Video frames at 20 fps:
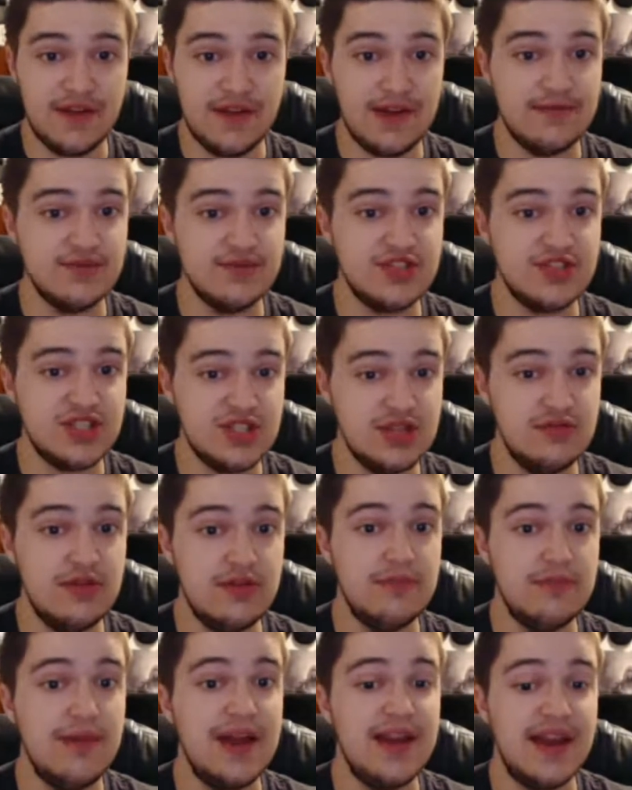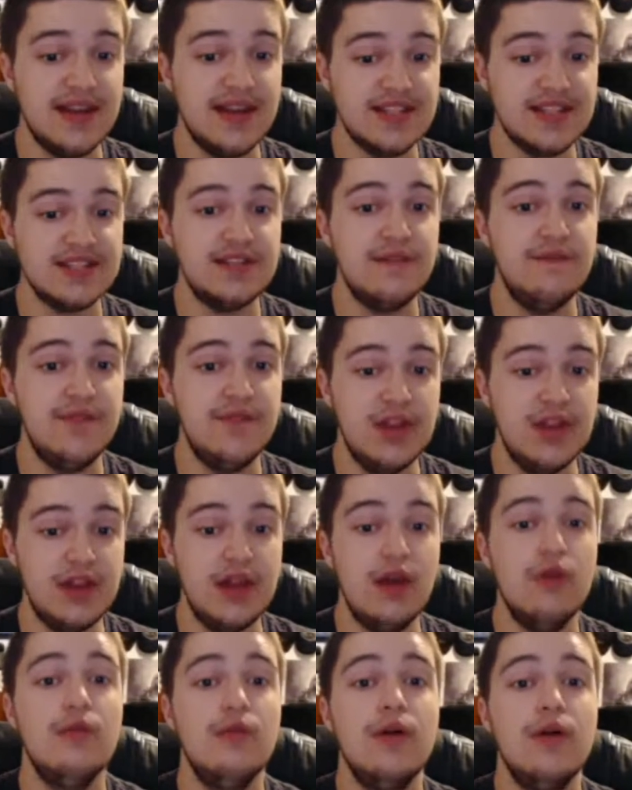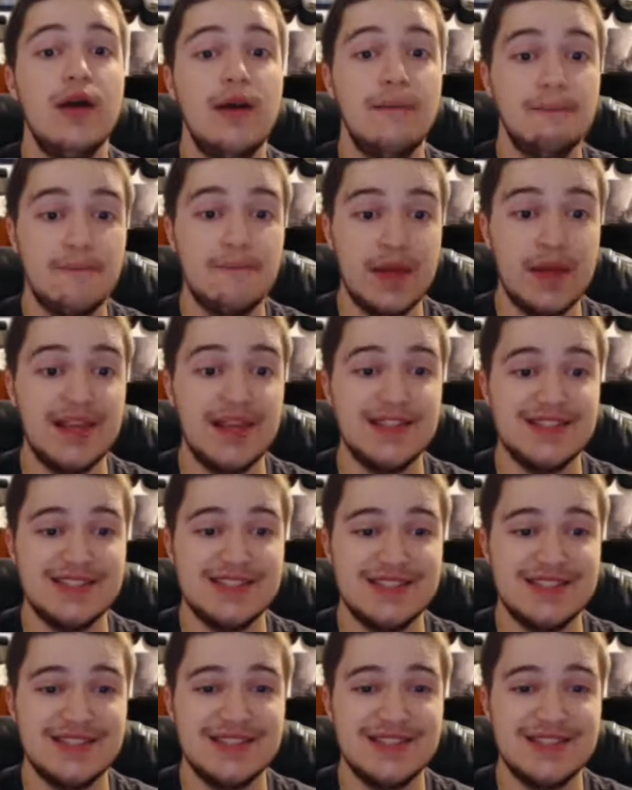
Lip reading: and I will see you in my next video. Peace.